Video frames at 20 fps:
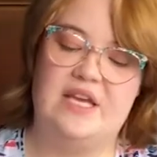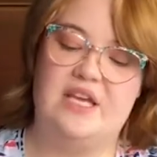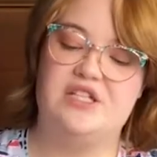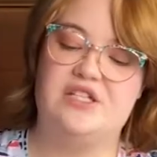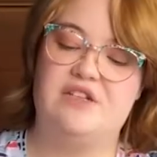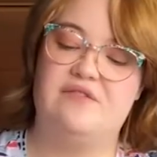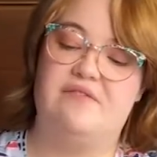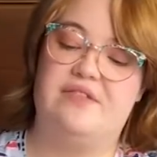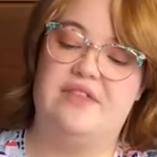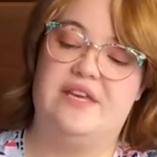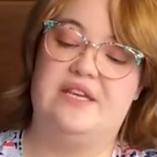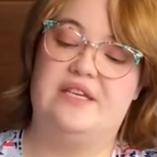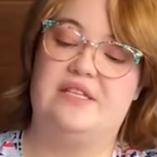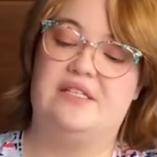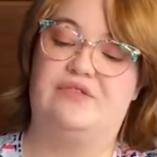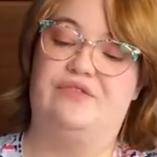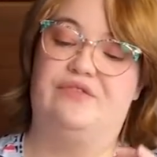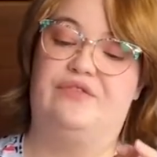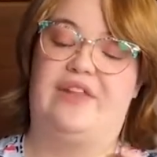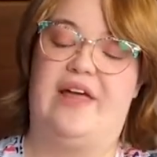each of
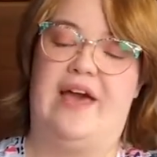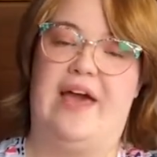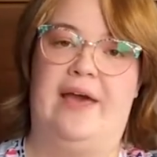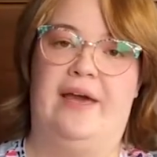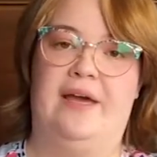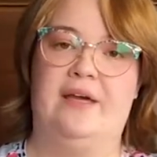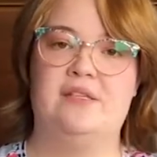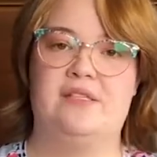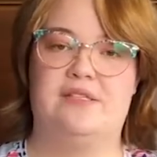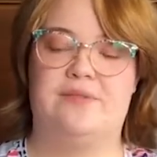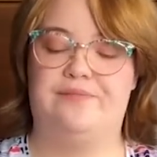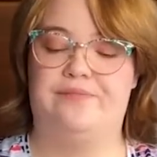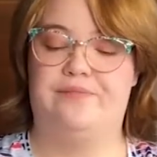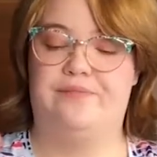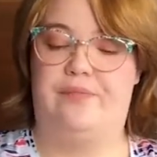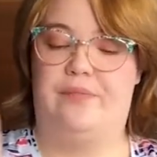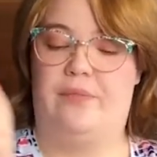these flags